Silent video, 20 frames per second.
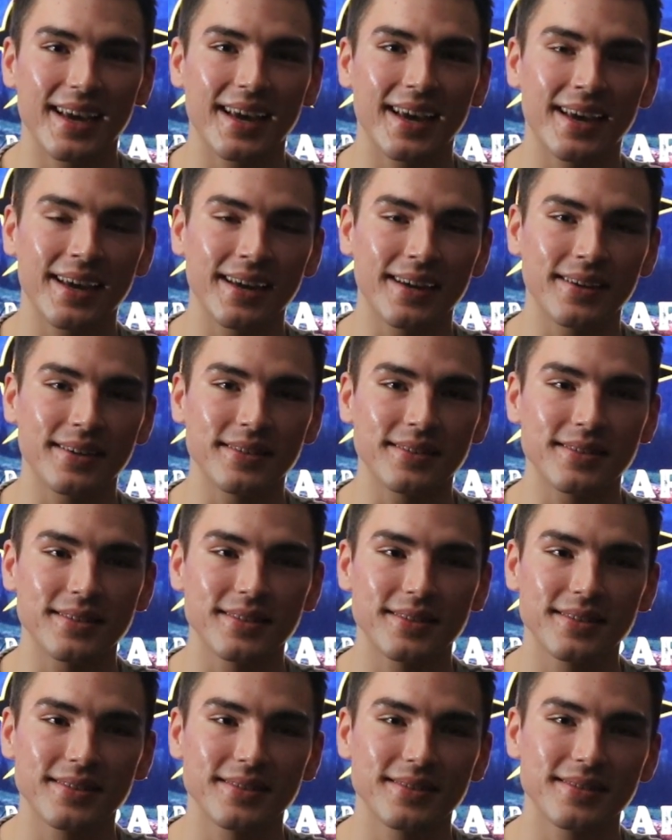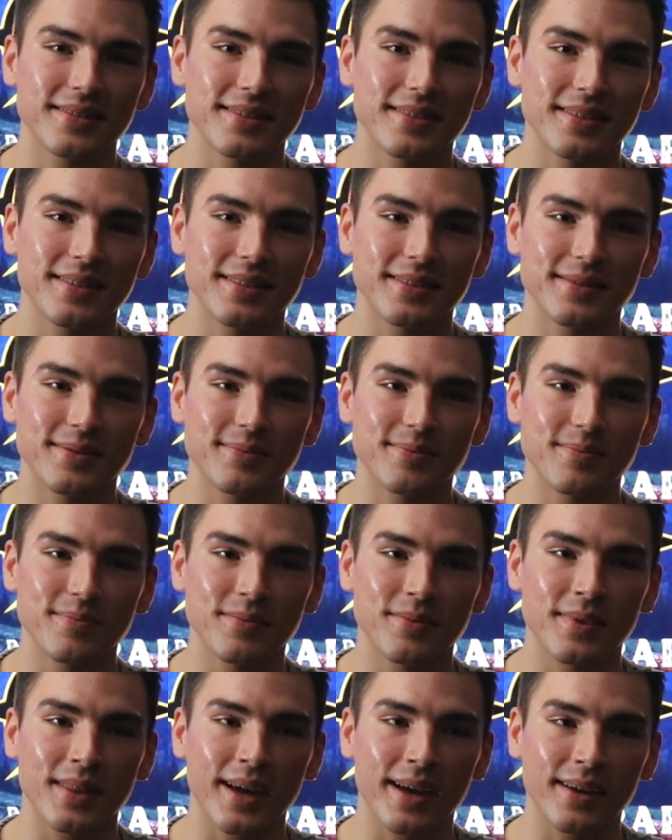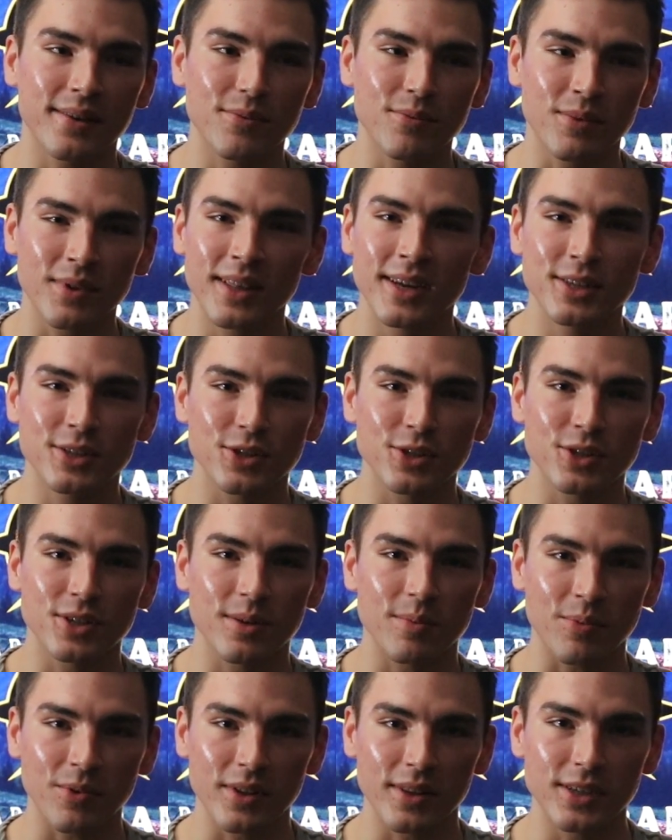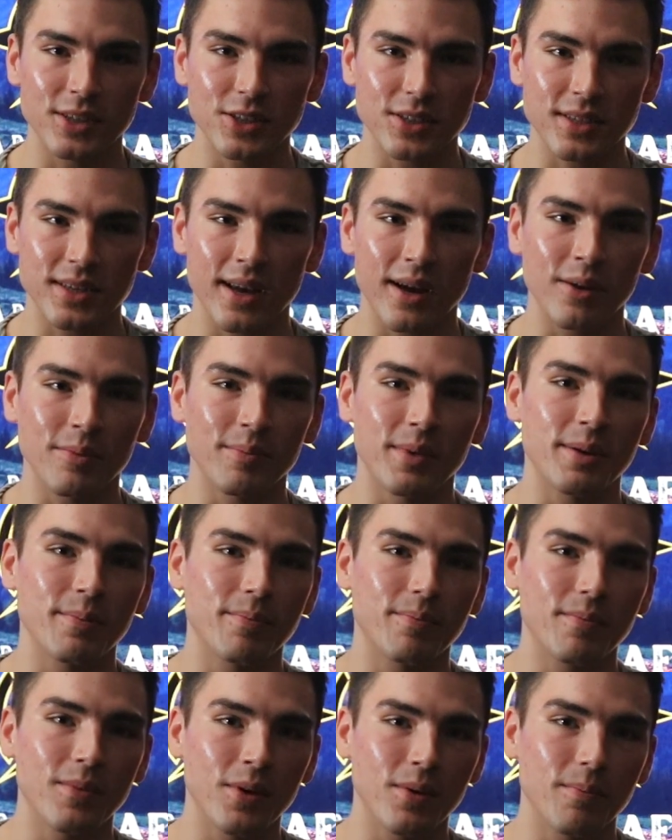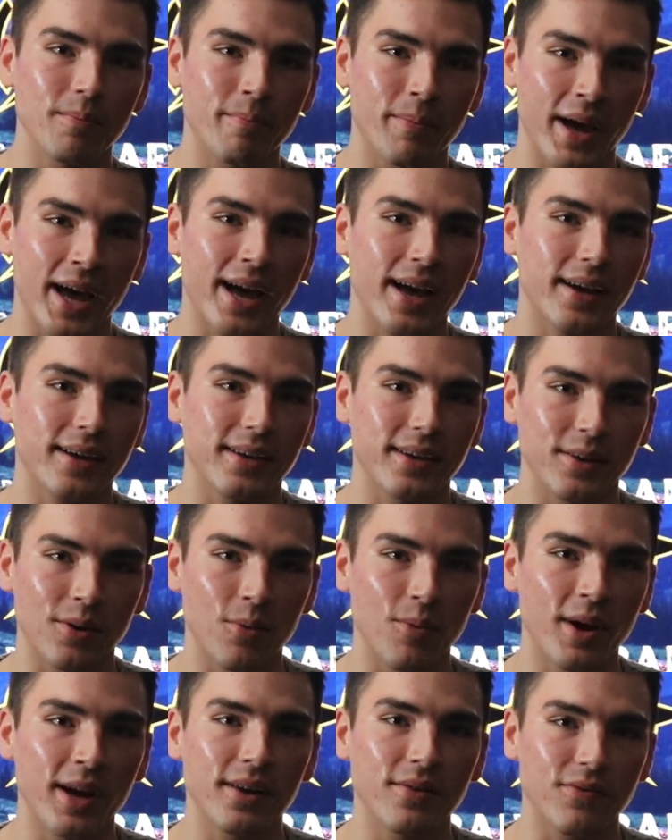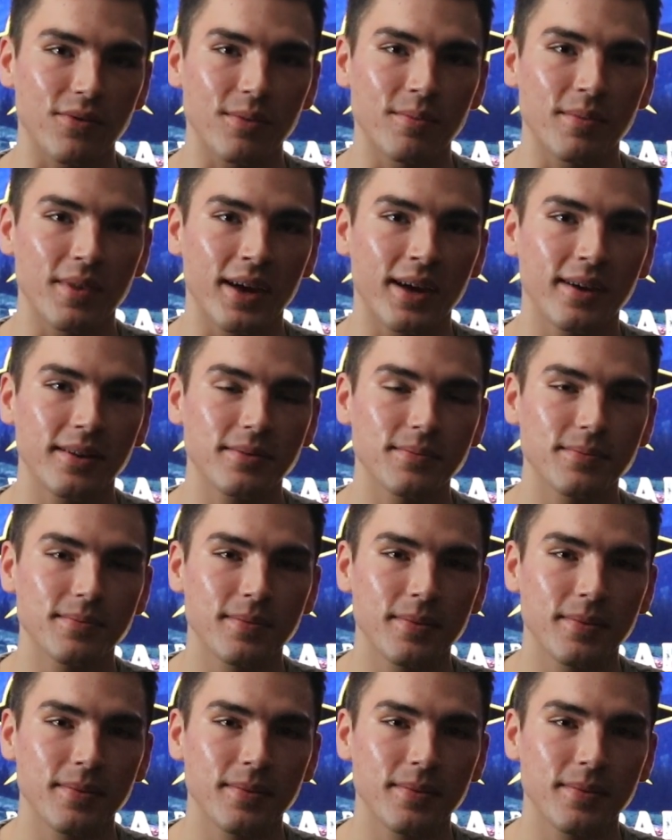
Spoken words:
And that relationship really just held me back and away from that.